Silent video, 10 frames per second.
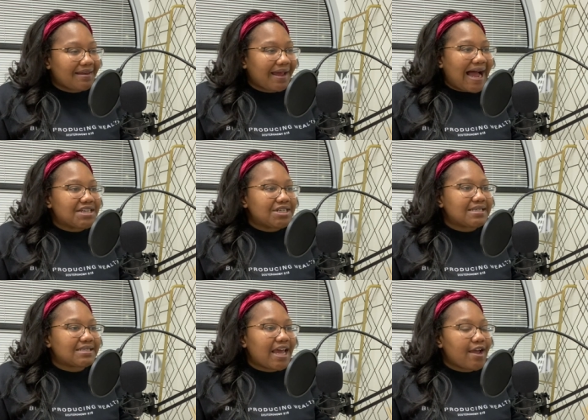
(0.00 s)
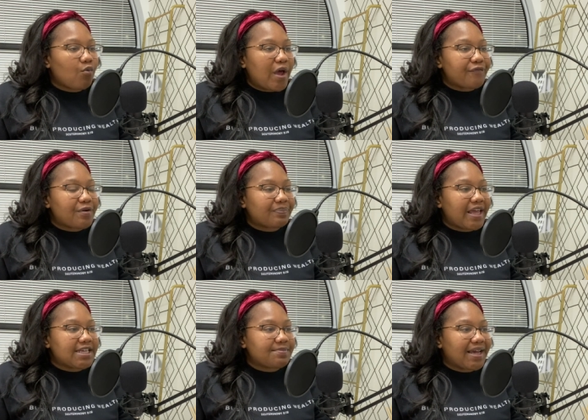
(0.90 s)
Like, I just stay away from
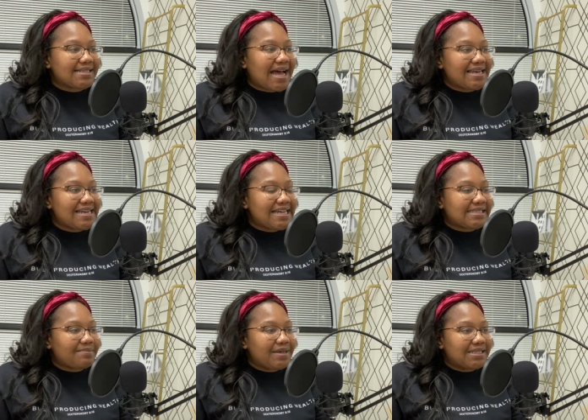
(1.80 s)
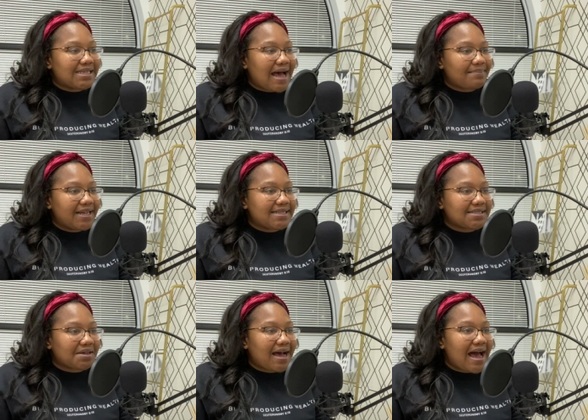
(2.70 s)
things because I need to be tapped into
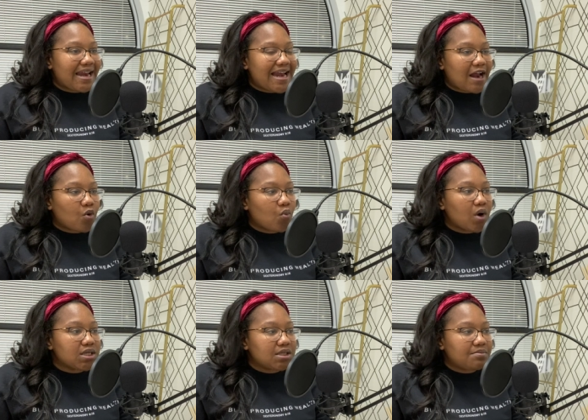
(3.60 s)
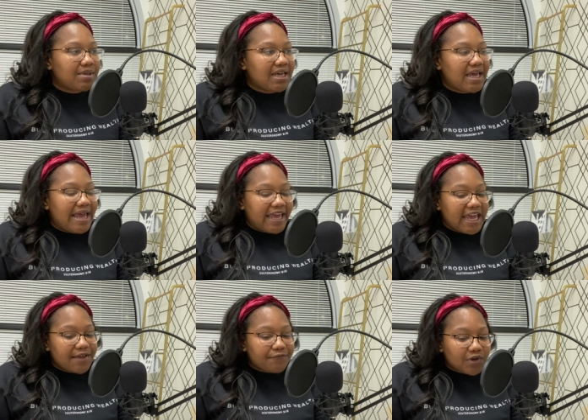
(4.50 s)
God, and I don't want to be
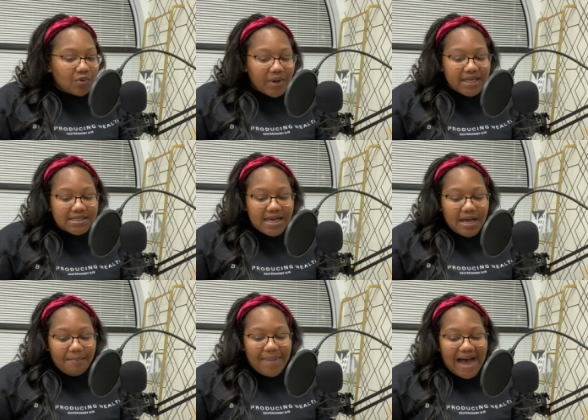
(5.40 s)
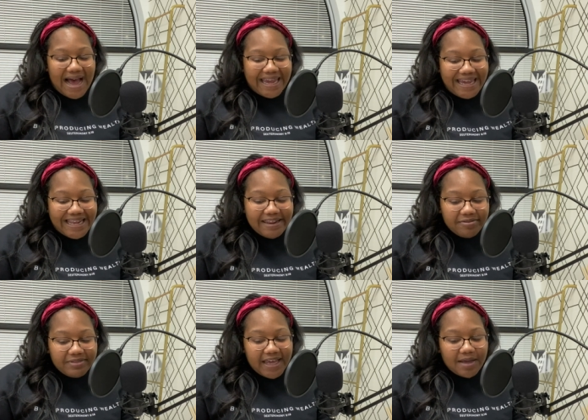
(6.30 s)
influenced by
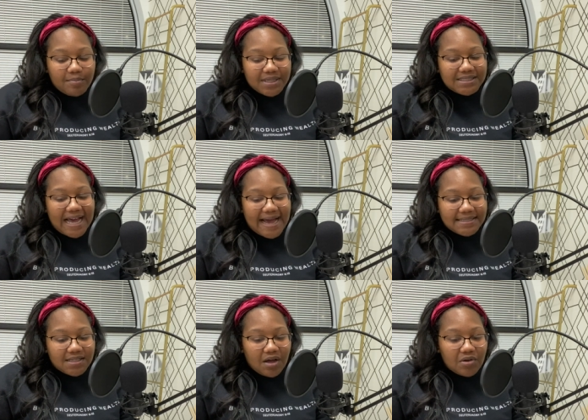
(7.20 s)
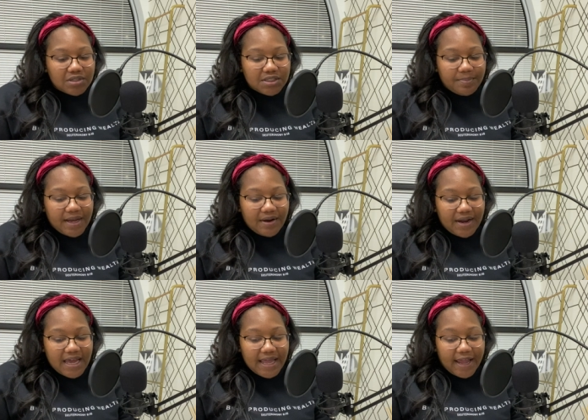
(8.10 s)
anything besides the Holy
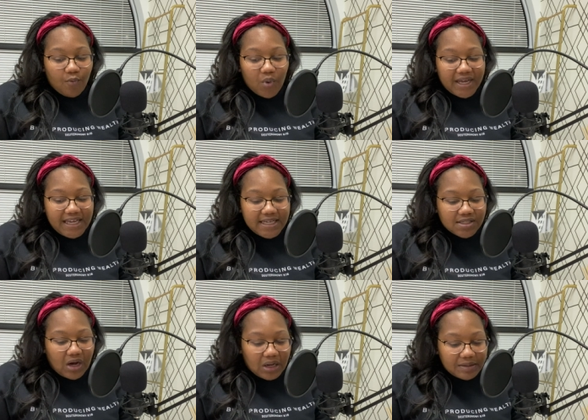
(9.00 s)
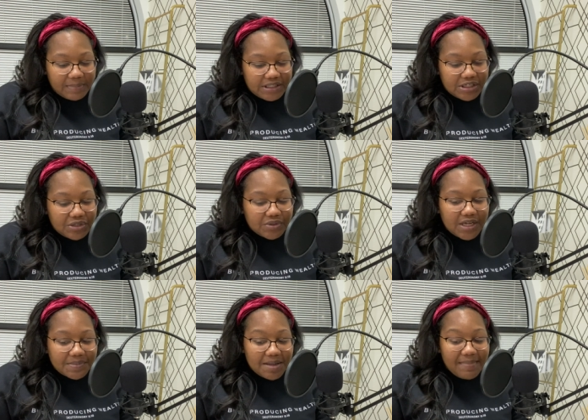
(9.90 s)
Spirit and what He's calling me to do.
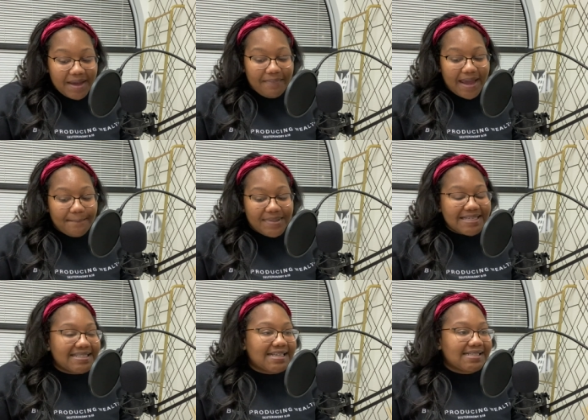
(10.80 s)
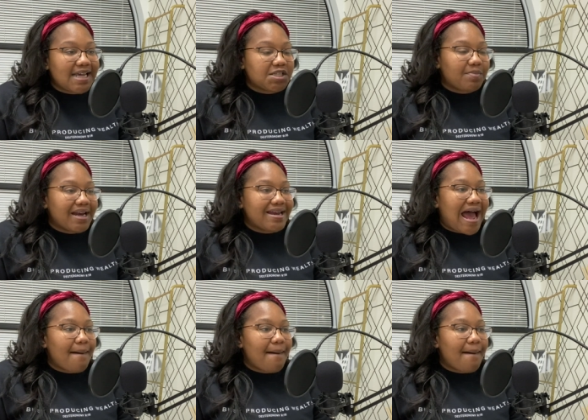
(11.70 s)
Something may make business sense, but it